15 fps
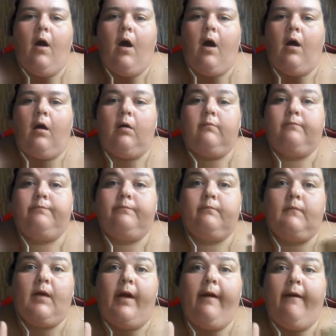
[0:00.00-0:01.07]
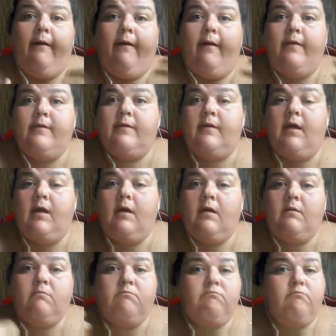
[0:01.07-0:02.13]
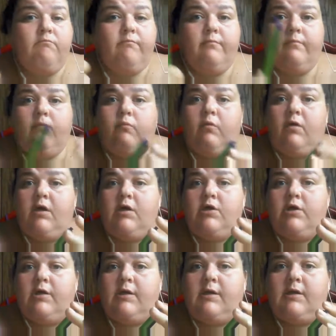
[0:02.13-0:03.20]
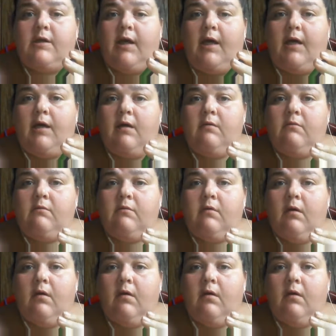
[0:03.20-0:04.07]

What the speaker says: And then we just take and